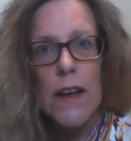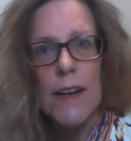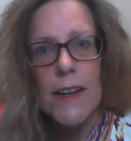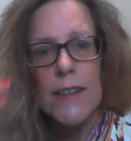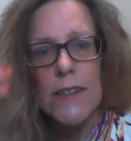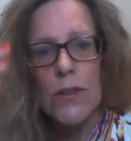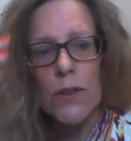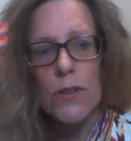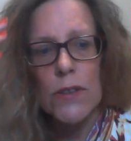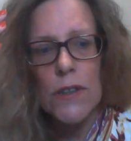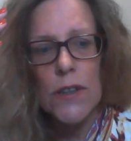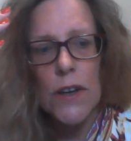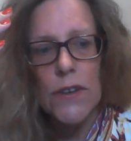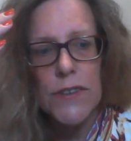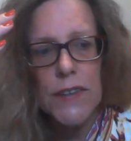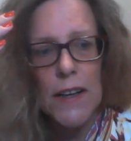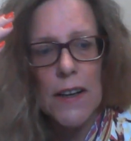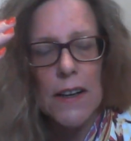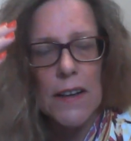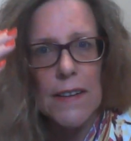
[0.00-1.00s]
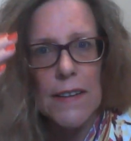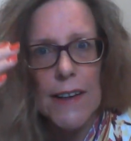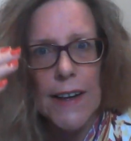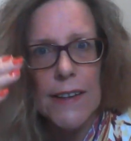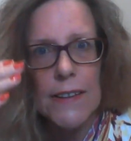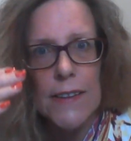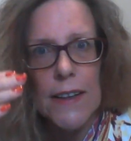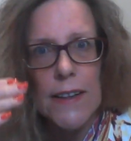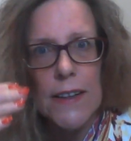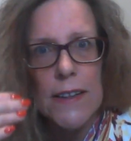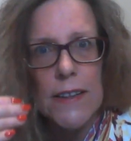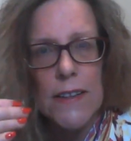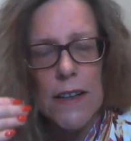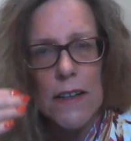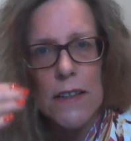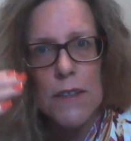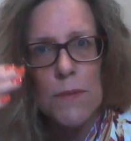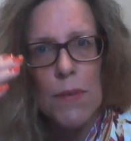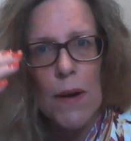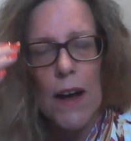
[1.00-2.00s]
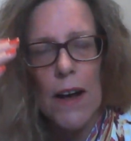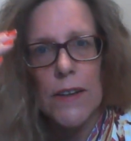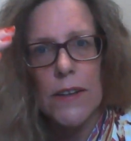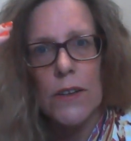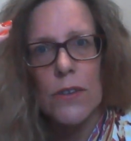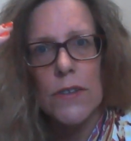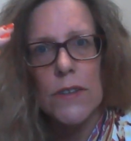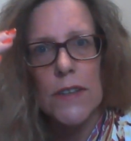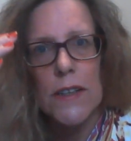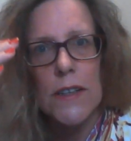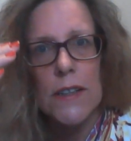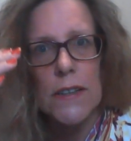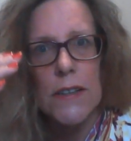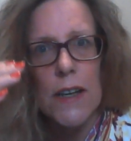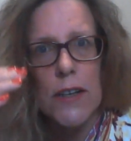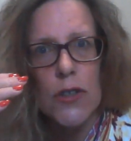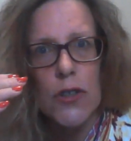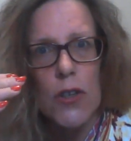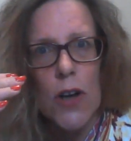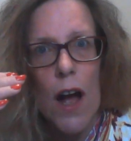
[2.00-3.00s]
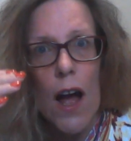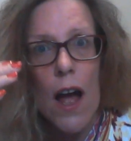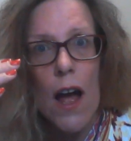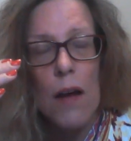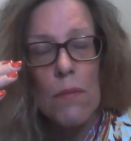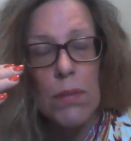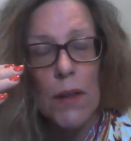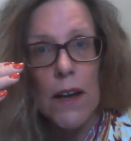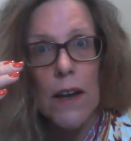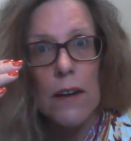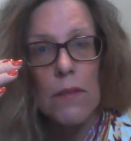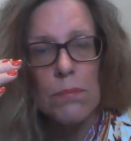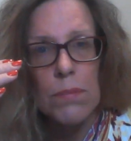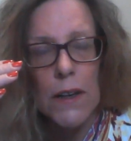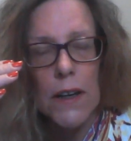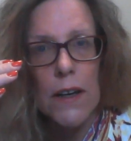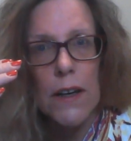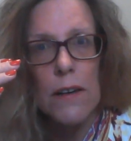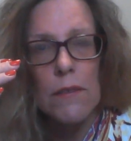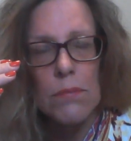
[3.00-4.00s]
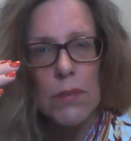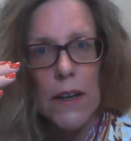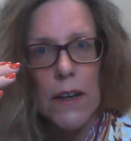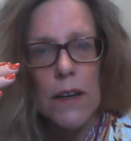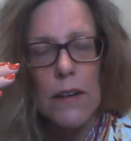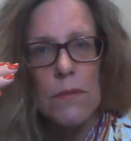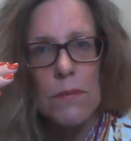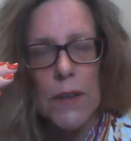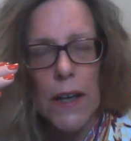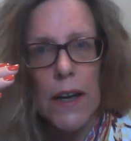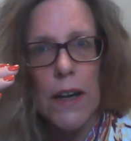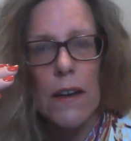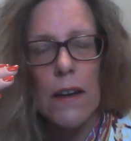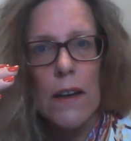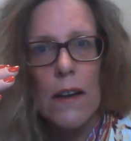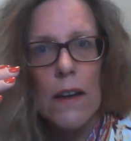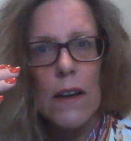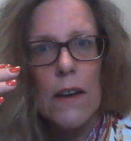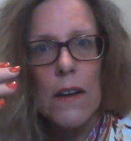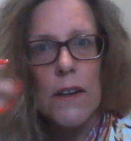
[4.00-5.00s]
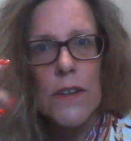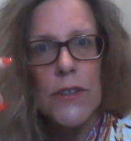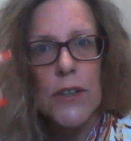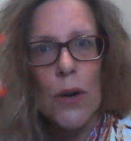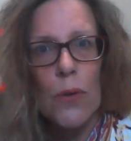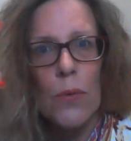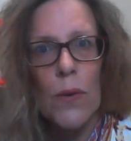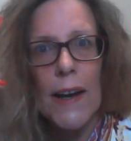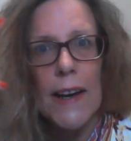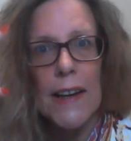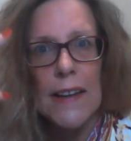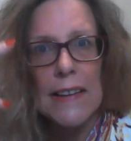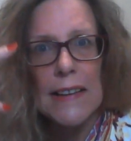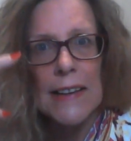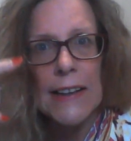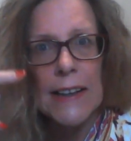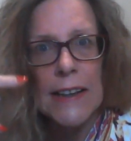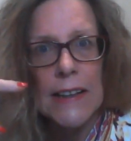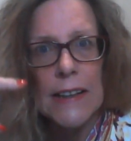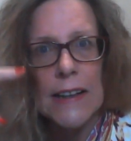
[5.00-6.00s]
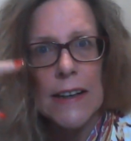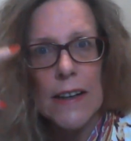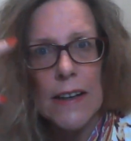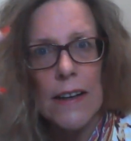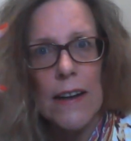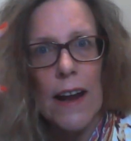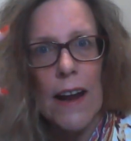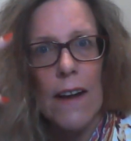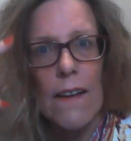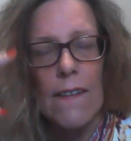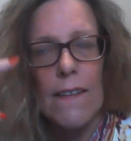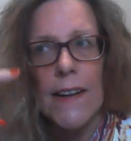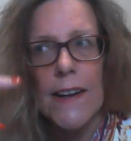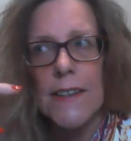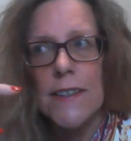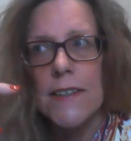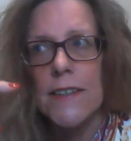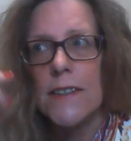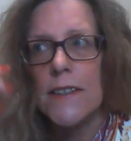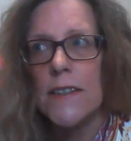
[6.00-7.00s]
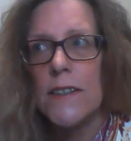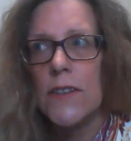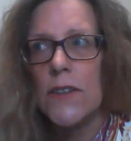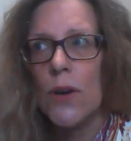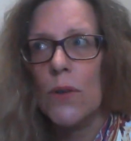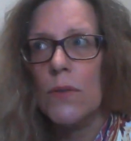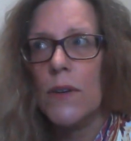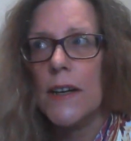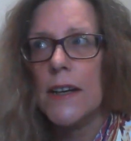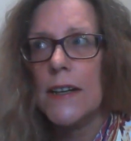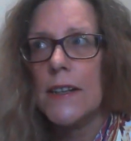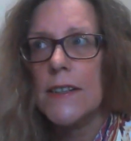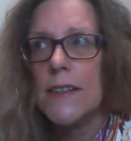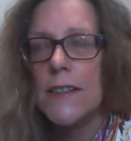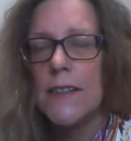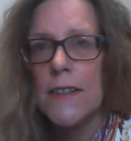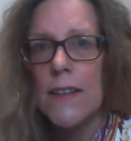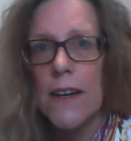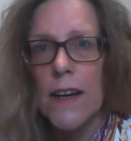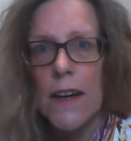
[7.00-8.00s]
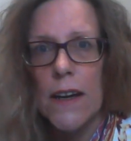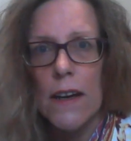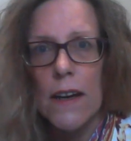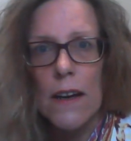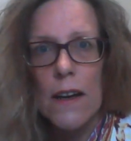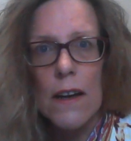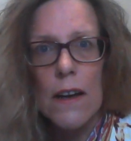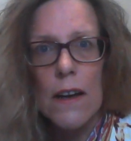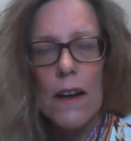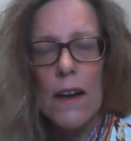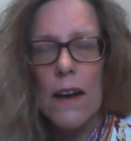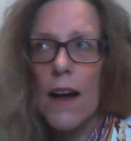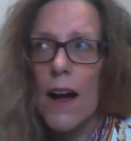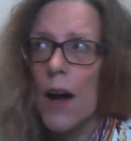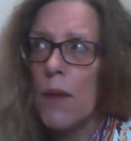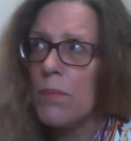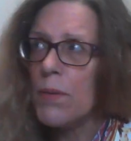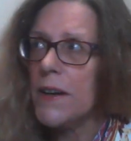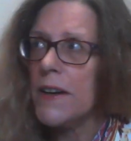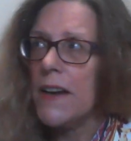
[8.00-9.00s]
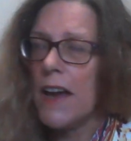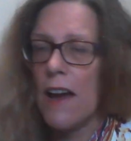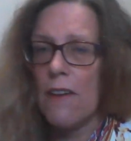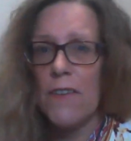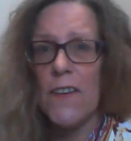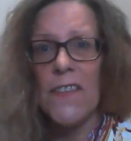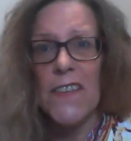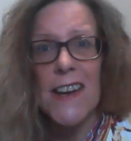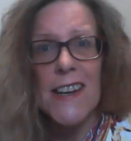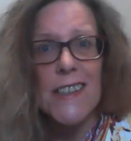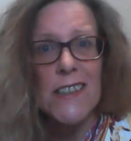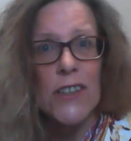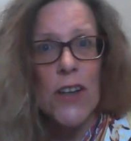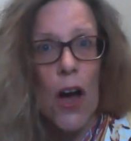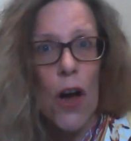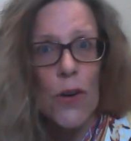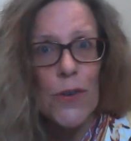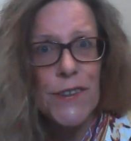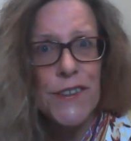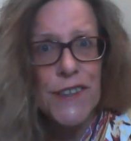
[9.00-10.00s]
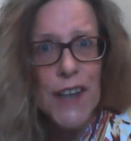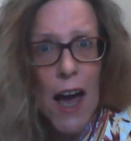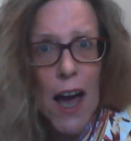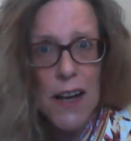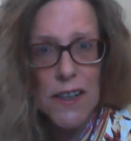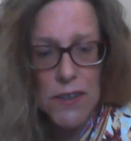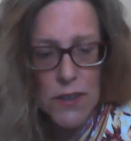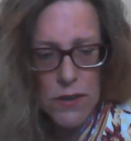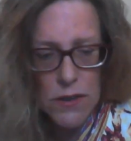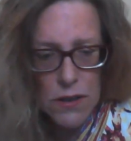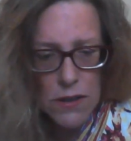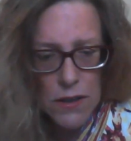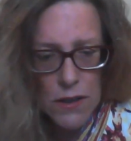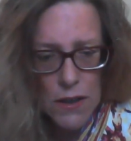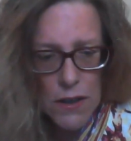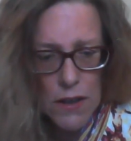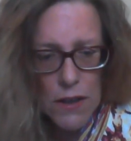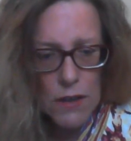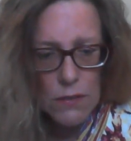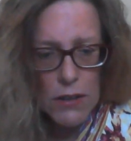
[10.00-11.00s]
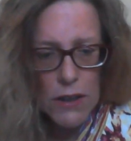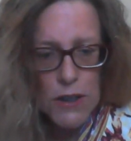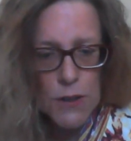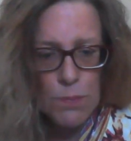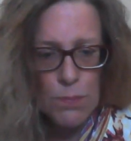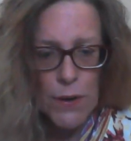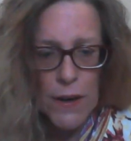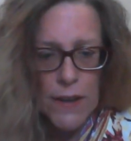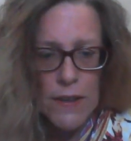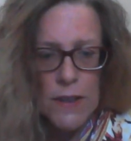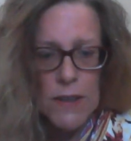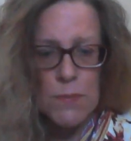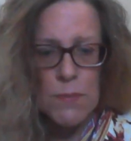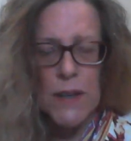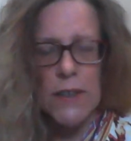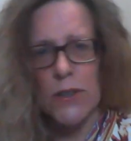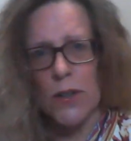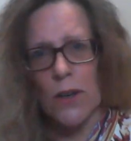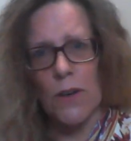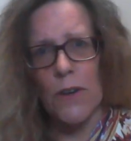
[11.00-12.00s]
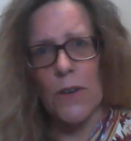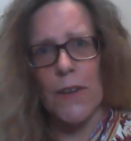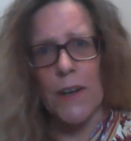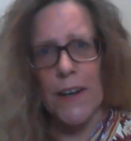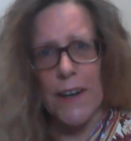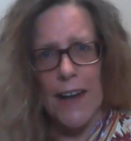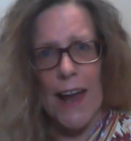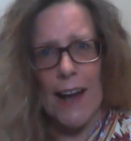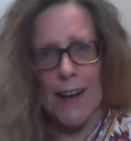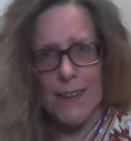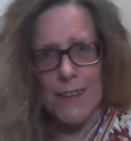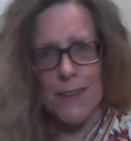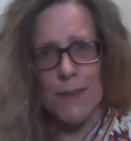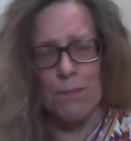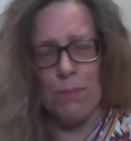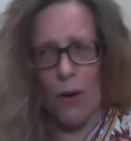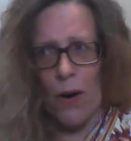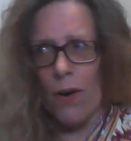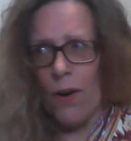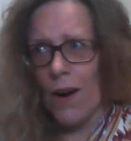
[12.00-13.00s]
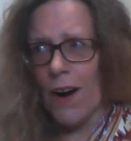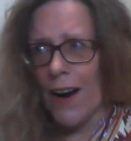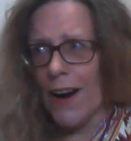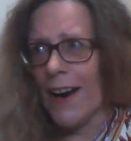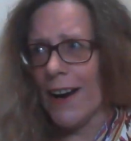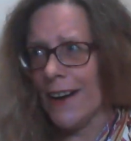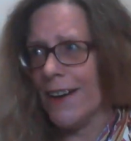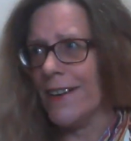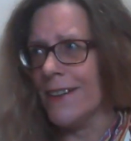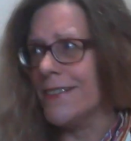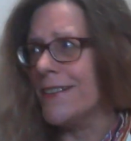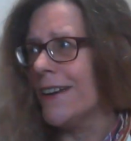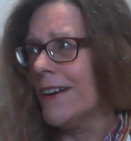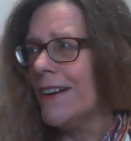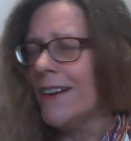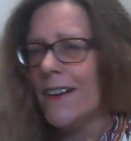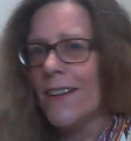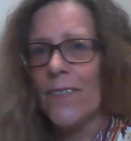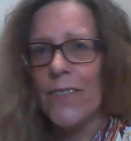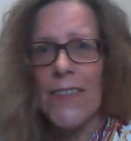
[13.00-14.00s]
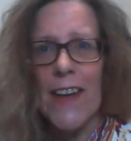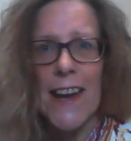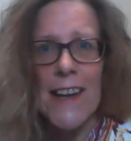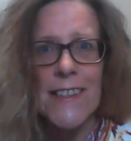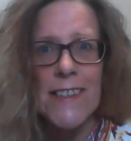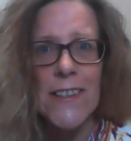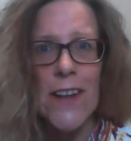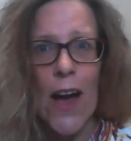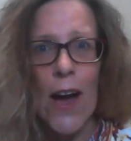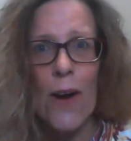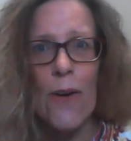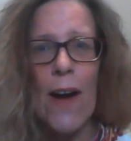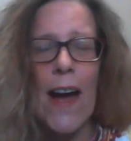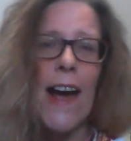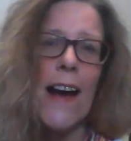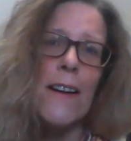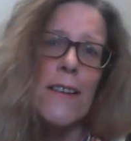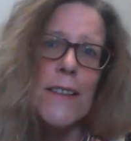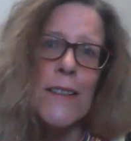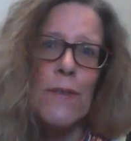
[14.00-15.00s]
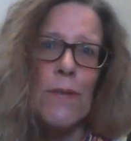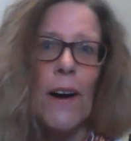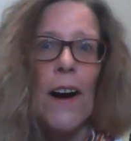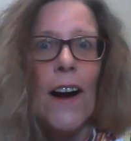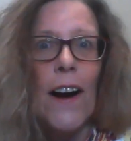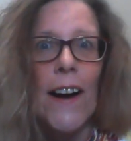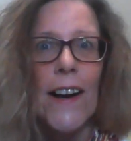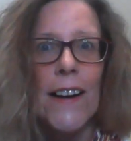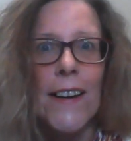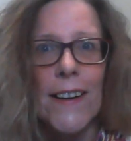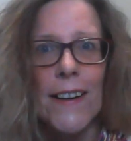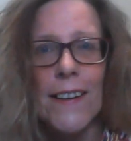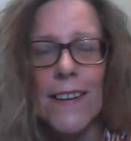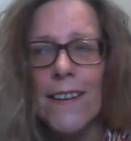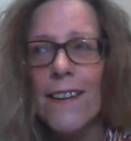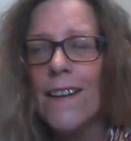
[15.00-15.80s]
It's also to collect any dust particles, et cetera. Blink, blink, blink, blink. So we're cleaning our lenses so we can see. Up in heaven, there's no dust, which brings me to the next point. There's no housework.